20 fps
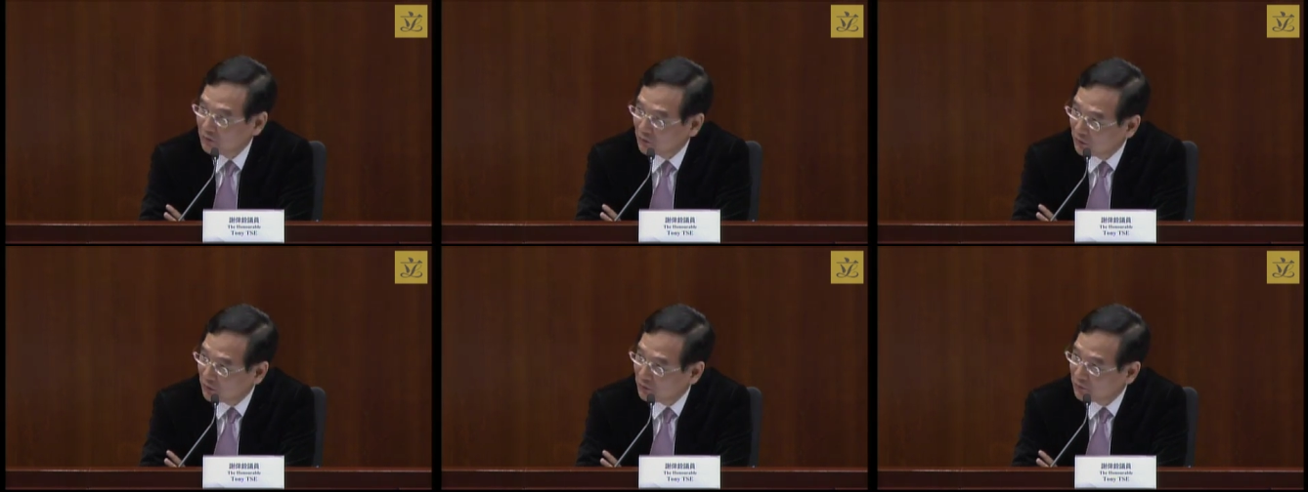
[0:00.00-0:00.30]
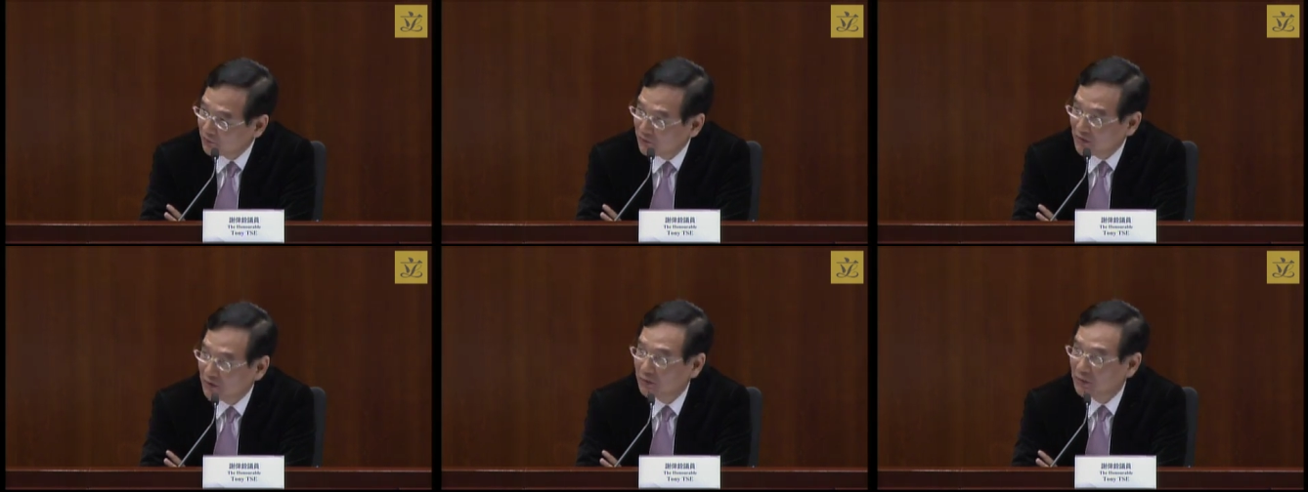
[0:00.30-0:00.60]
But
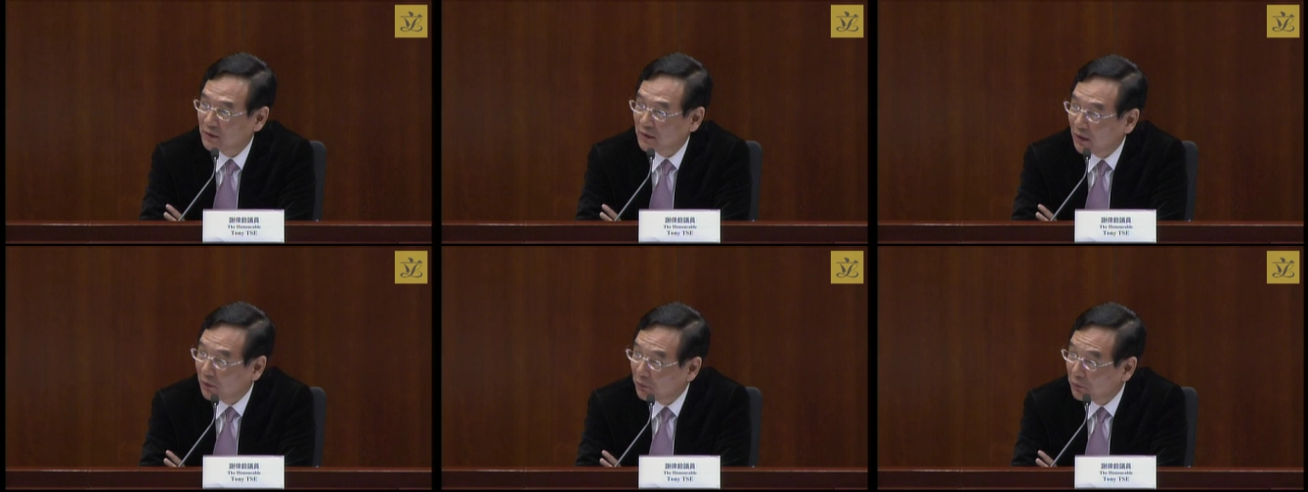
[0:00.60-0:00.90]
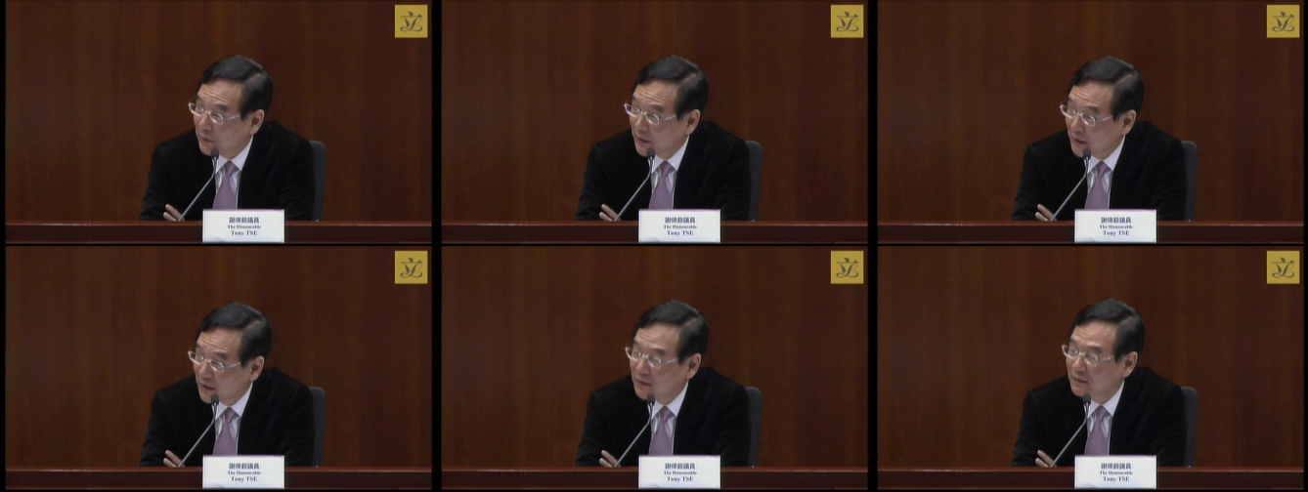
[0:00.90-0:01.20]

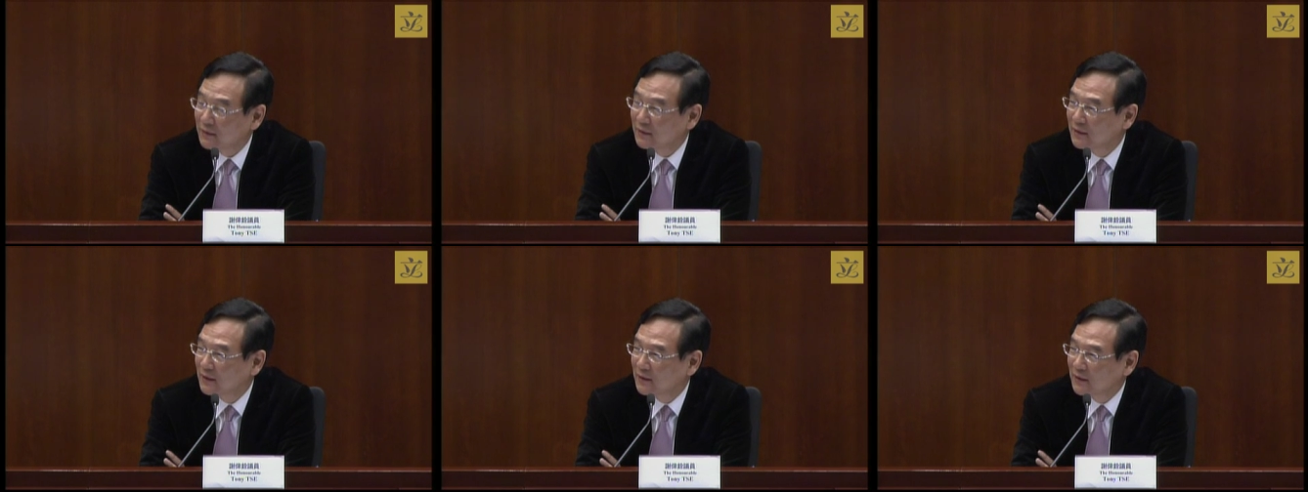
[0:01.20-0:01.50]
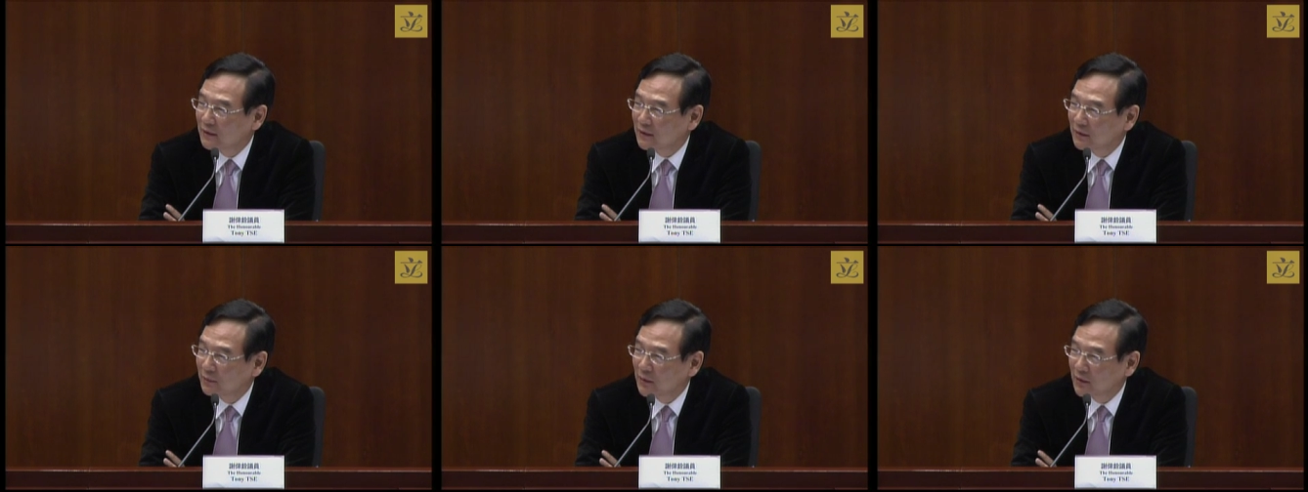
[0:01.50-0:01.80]
people in
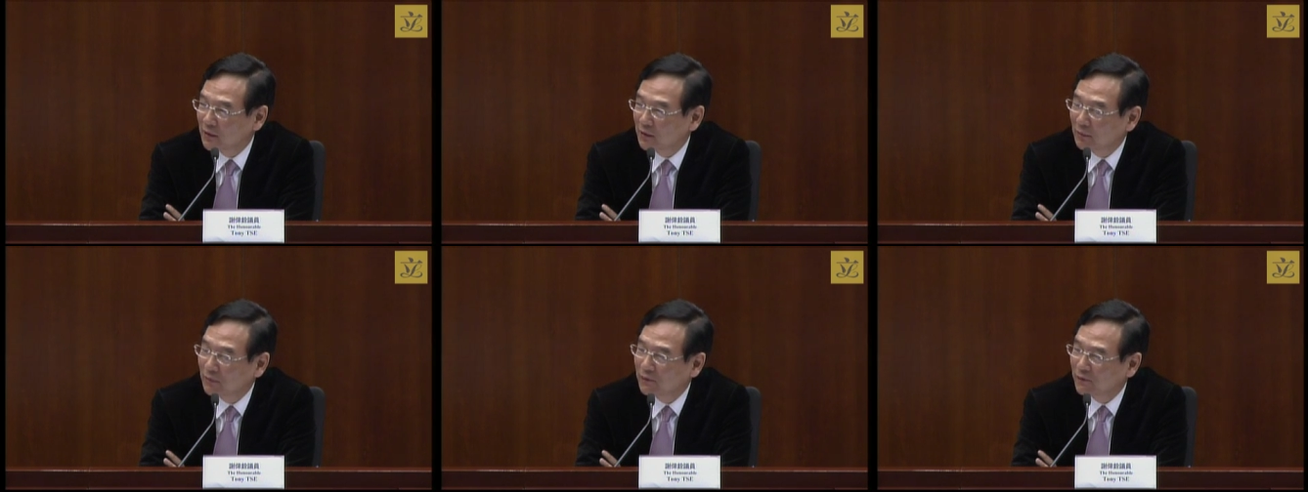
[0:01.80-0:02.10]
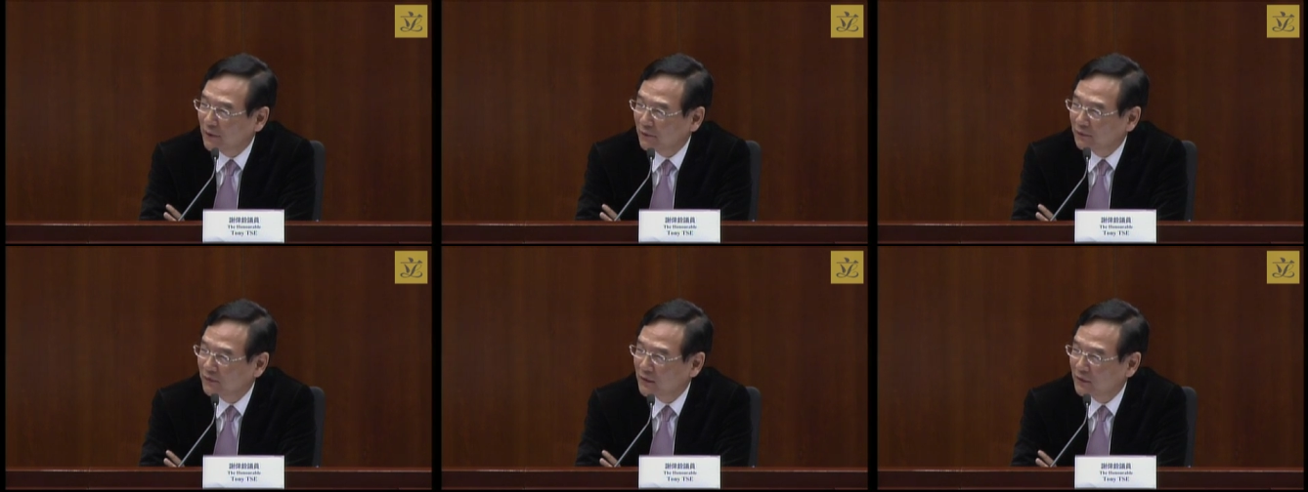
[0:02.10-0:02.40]
general think
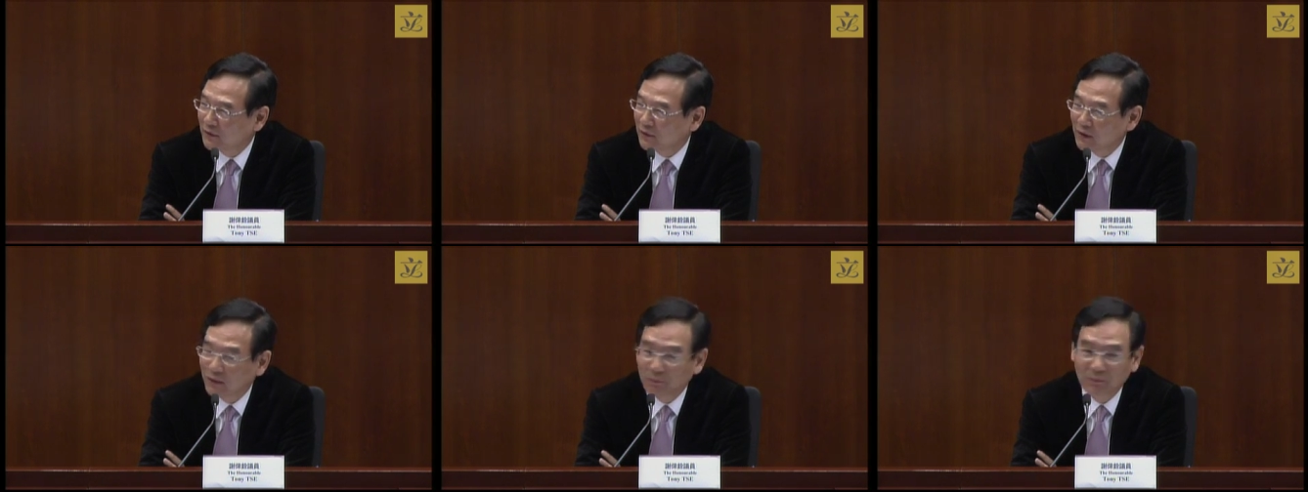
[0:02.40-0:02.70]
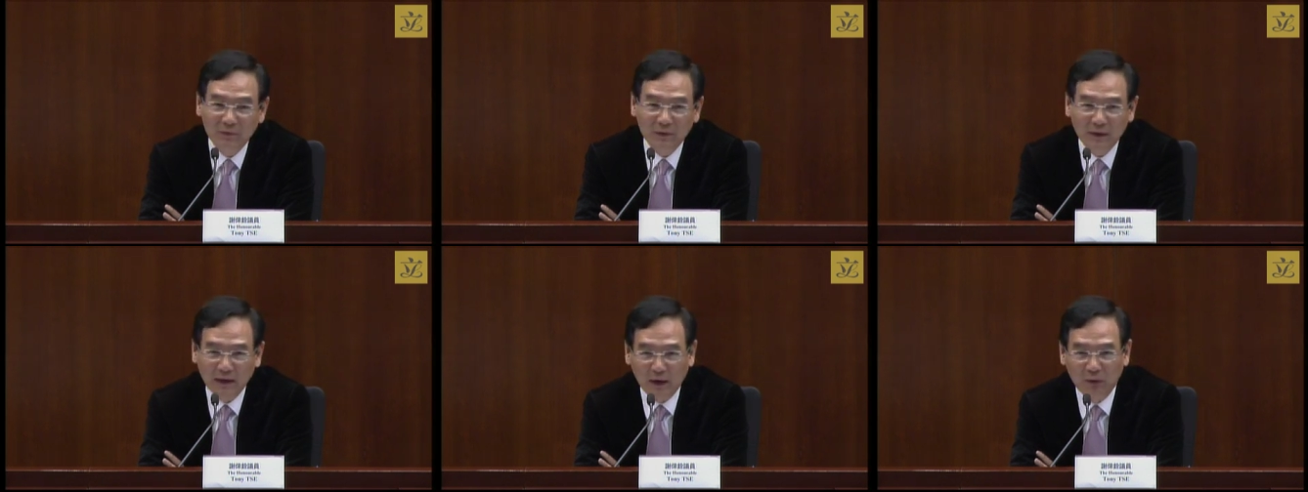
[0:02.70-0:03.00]
that
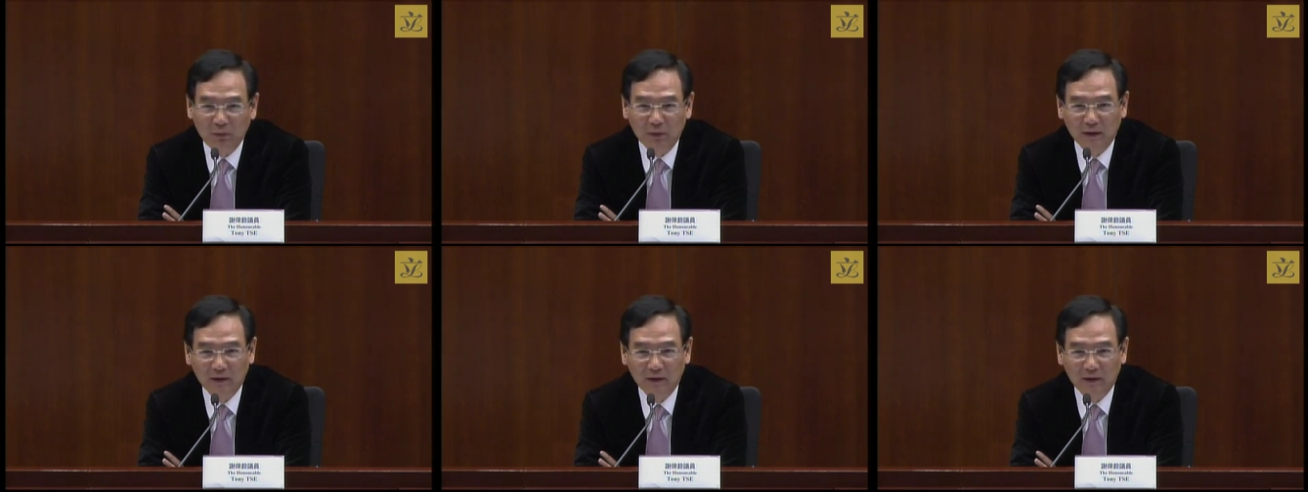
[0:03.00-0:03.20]
redevelopment